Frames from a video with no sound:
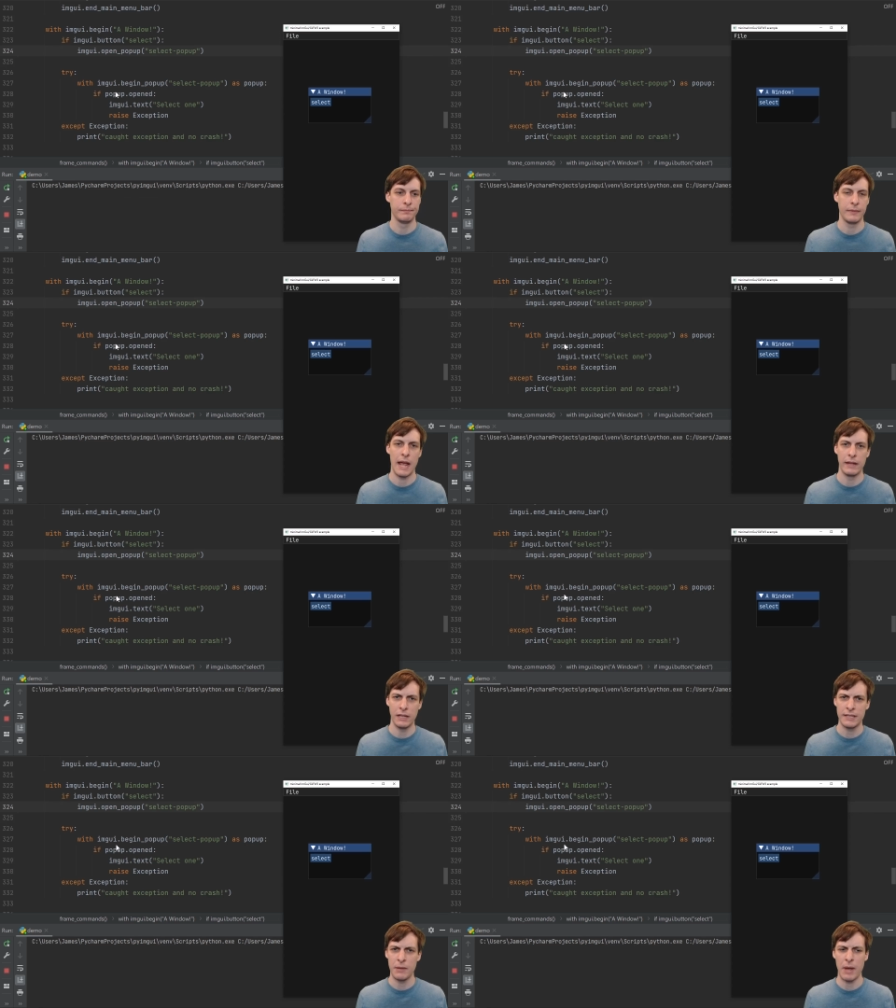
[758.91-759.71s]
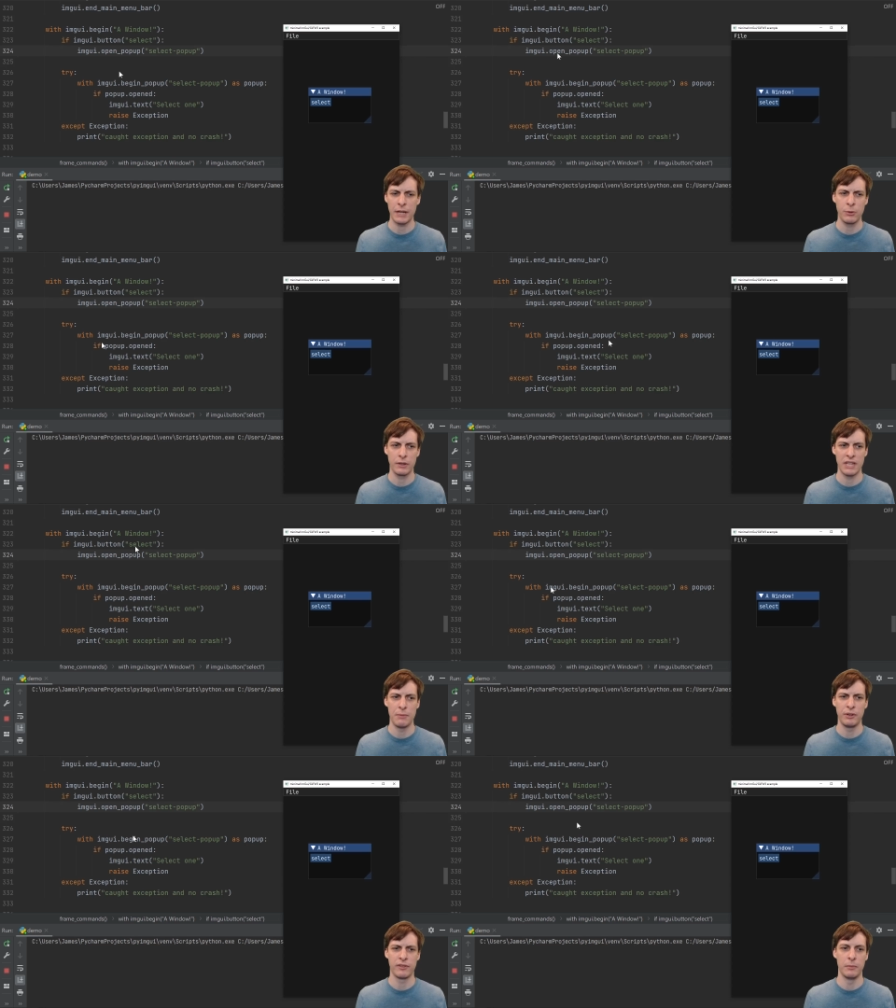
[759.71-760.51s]
And let's head back to our
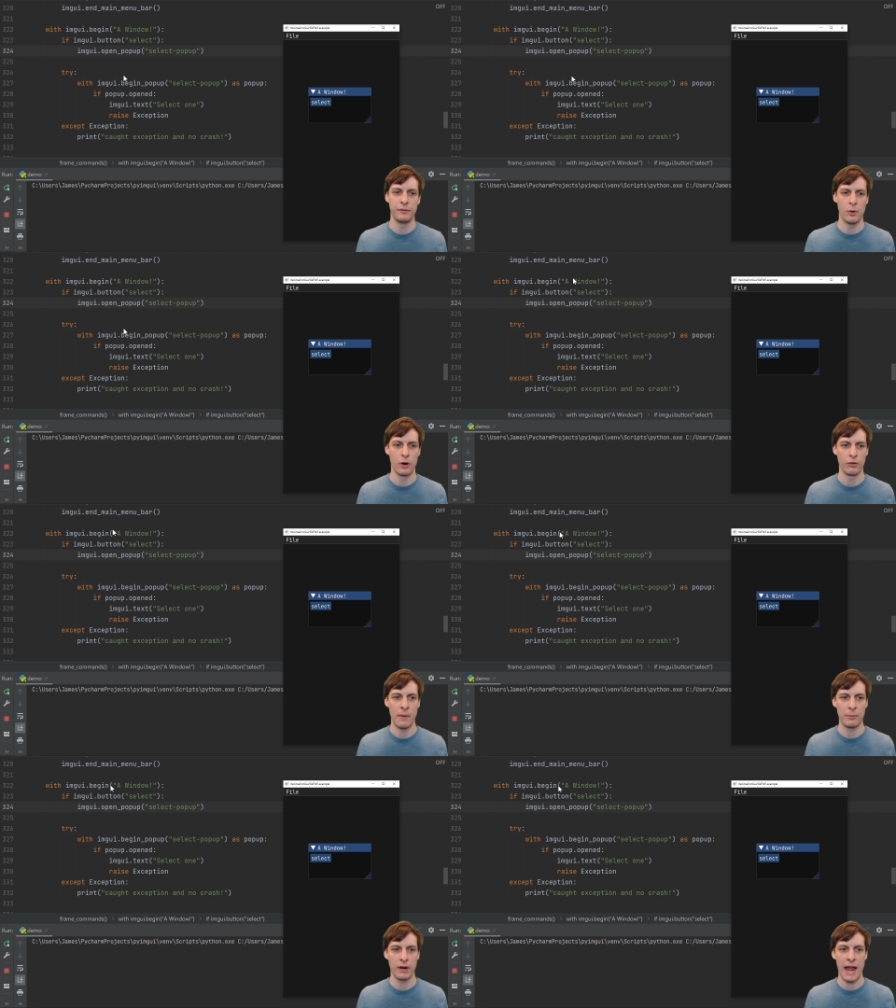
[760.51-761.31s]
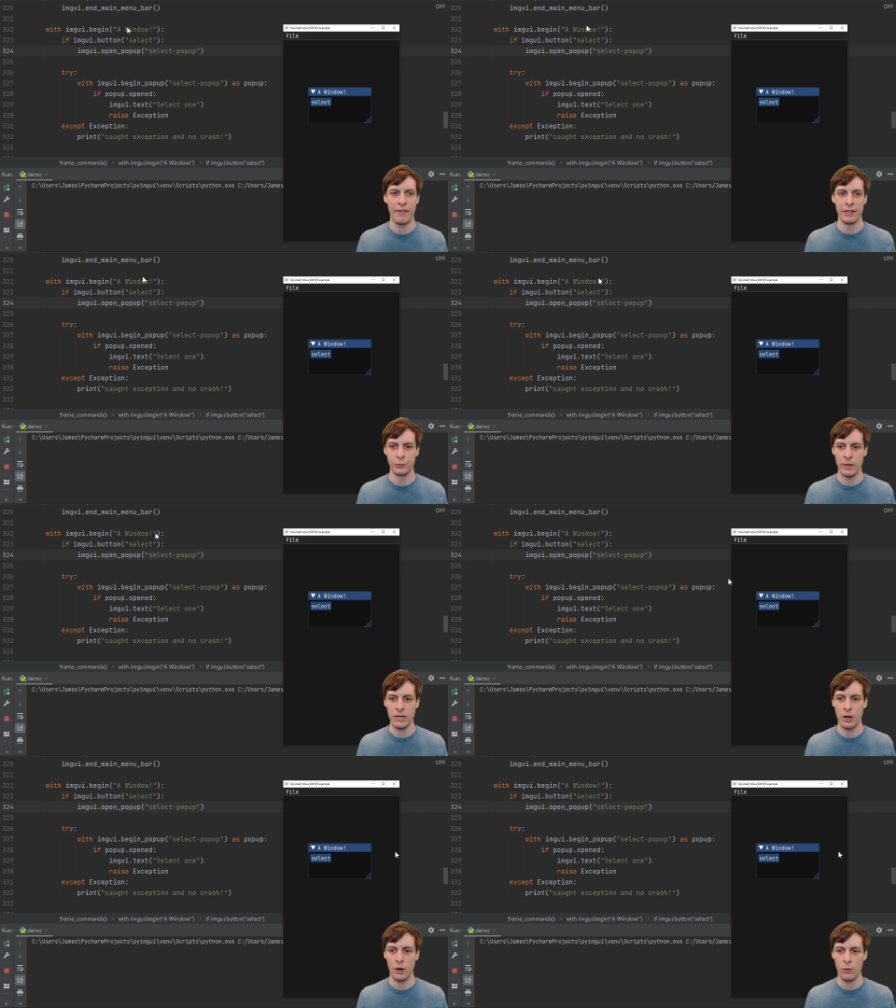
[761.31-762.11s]
example from before. Remember I had this
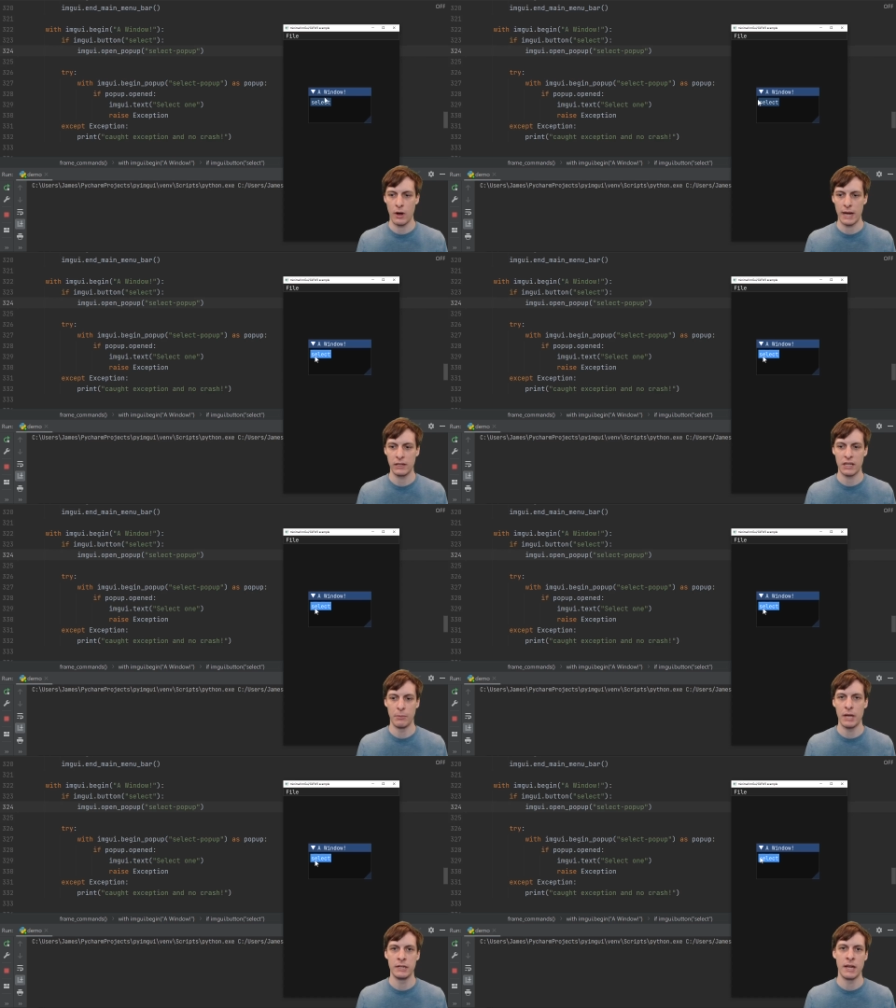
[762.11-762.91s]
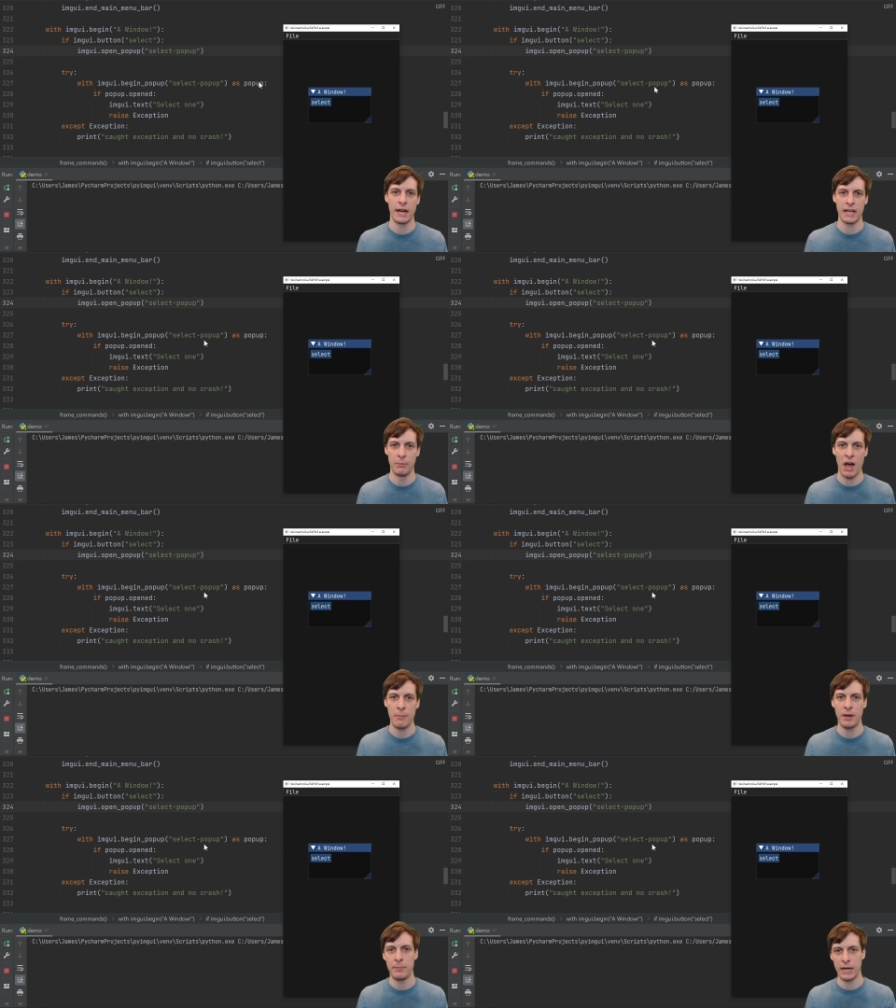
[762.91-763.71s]
window where I click a button and I get a
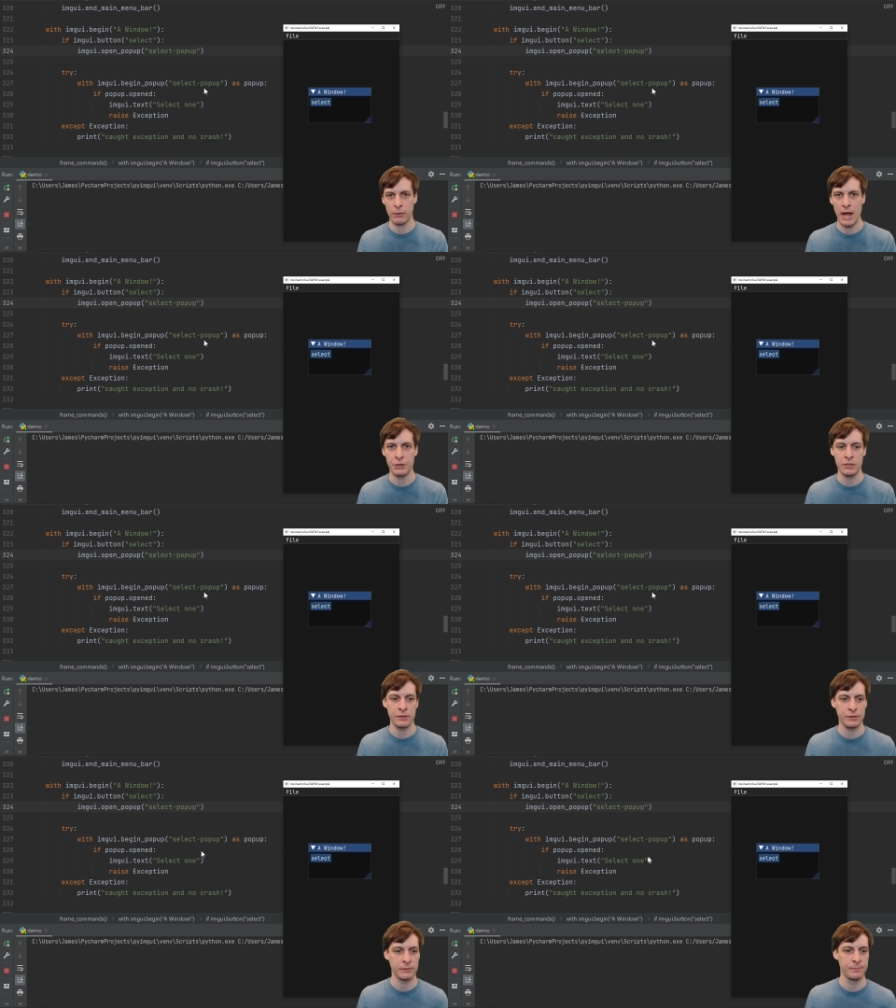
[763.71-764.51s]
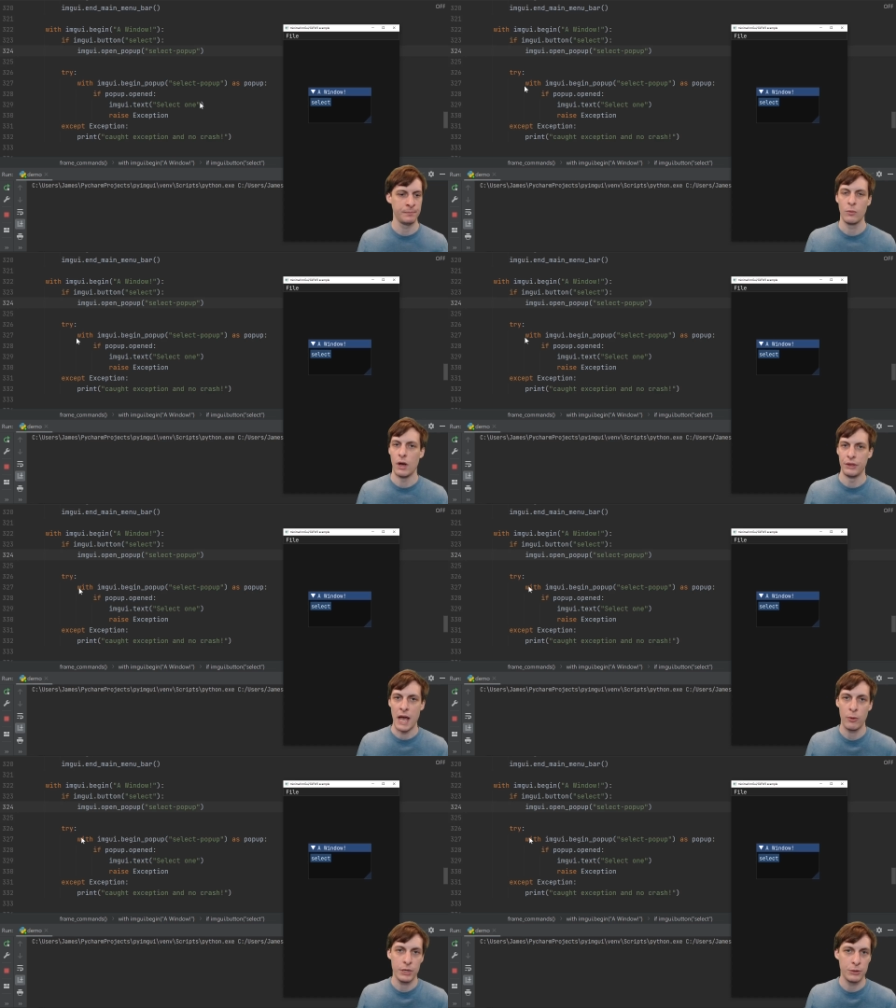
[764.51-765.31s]
pop-up and it crashes? Well, now
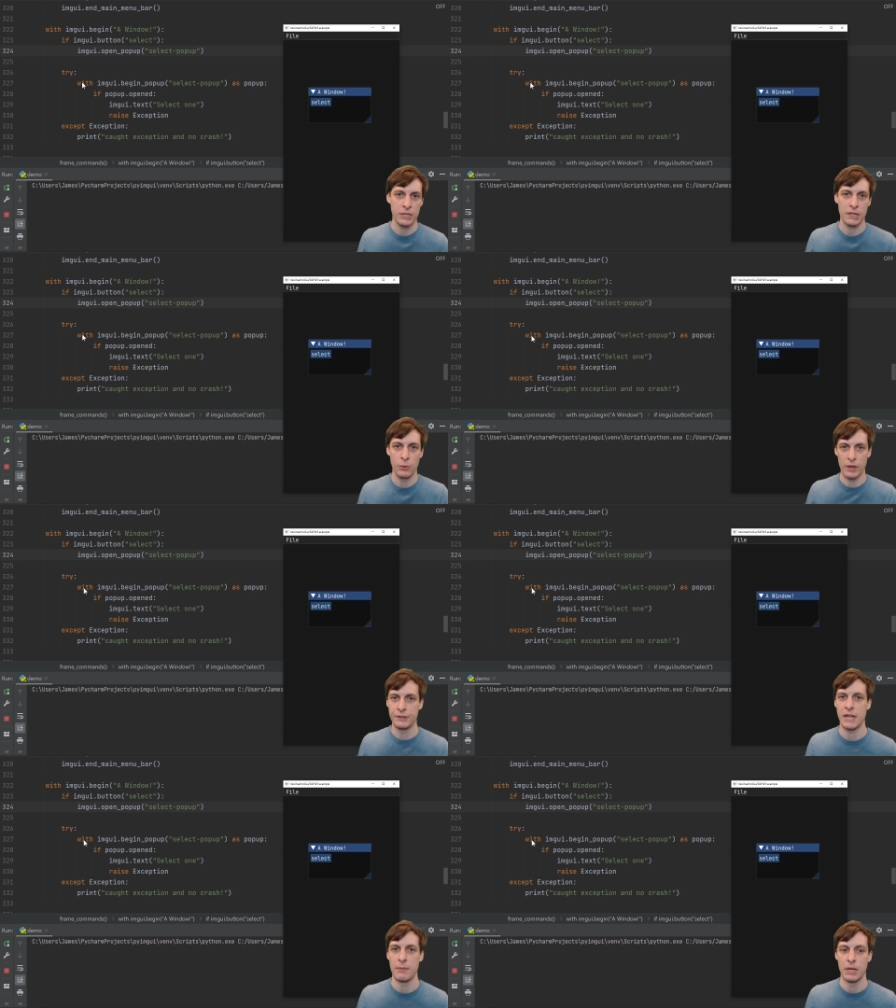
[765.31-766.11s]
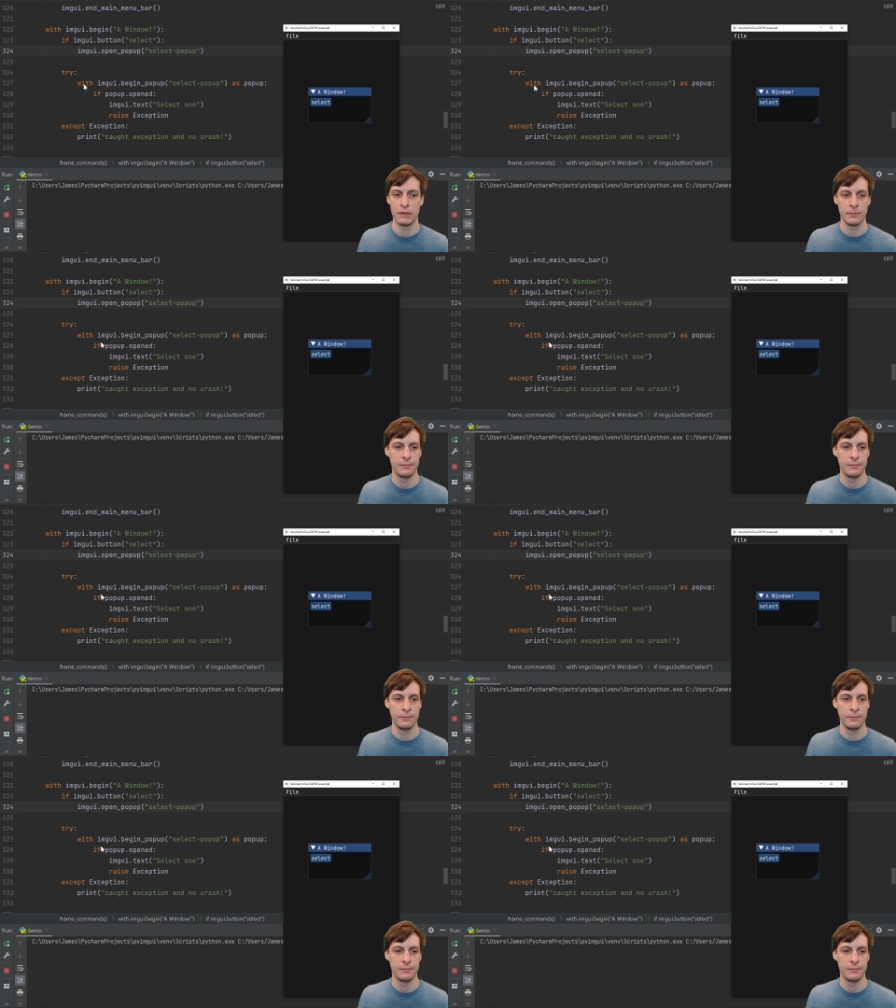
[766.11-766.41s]
we're using the with statement.